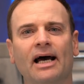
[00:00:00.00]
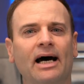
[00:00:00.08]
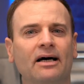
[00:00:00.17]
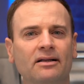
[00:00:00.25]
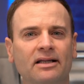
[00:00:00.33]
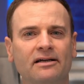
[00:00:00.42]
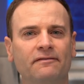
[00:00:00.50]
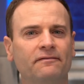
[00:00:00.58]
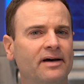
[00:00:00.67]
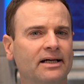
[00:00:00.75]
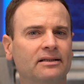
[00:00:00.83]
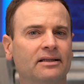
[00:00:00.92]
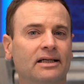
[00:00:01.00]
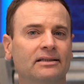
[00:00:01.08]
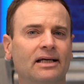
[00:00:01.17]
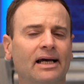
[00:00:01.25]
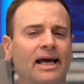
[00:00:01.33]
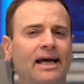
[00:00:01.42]
How do they affect
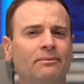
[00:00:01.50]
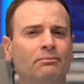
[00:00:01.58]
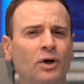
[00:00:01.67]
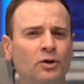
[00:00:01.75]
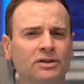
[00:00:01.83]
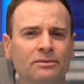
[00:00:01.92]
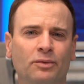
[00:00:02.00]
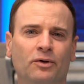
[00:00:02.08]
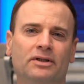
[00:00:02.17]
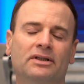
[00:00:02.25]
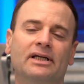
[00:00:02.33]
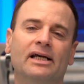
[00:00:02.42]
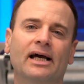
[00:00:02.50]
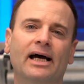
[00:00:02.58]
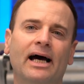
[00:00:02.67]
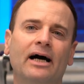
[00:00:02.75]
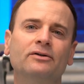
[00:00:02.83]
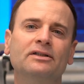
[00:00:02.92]
things? And most importantly,
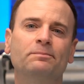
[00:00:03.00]
how does